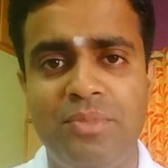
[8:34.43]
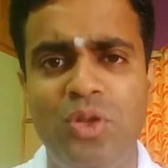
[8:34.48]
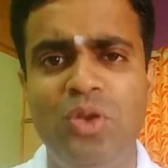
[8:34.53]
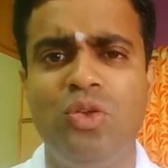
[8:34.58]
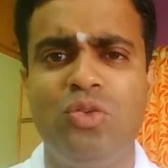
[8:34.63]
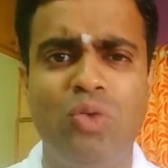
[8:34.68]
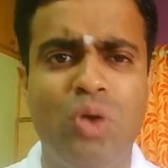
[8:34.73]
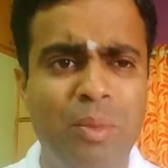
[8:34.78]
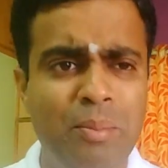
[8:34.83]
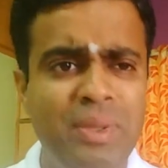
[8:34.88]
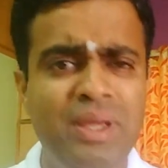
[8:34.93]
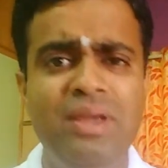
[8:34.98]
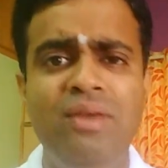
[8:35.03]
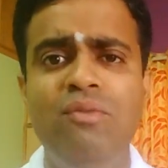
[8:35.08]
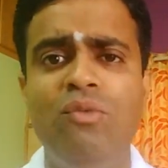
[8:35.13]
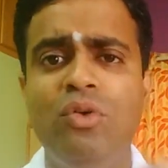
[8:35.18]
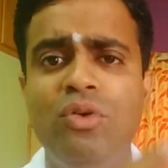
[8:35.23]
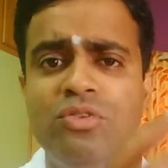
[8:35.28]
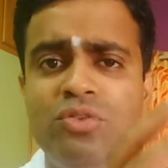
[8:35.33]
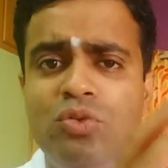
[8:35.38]
You know, Swami
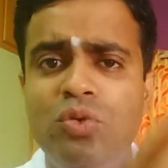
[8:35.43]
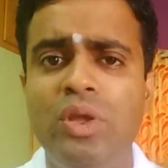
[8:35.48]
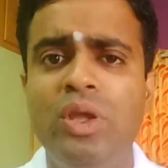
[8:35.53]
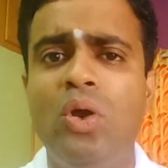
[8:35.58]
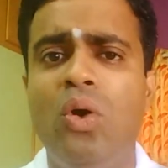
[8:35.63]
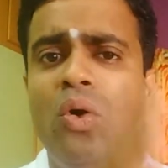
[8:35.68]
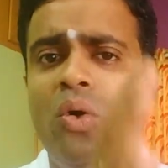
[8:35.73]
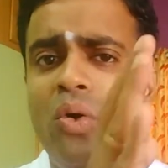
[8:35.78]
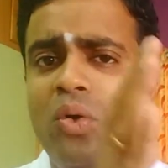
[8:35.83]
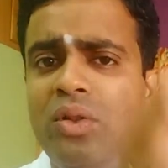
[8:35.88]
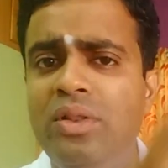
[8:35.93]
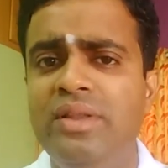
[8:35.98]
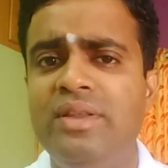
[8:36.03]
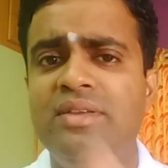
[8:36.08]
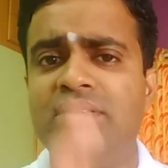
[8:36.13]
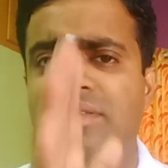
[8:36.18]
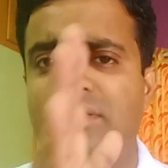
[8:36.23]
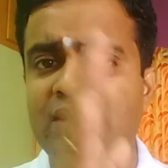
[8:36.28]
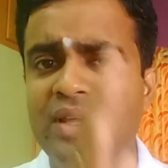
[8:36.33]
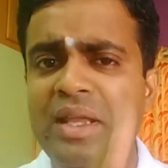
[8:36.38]
was doing all this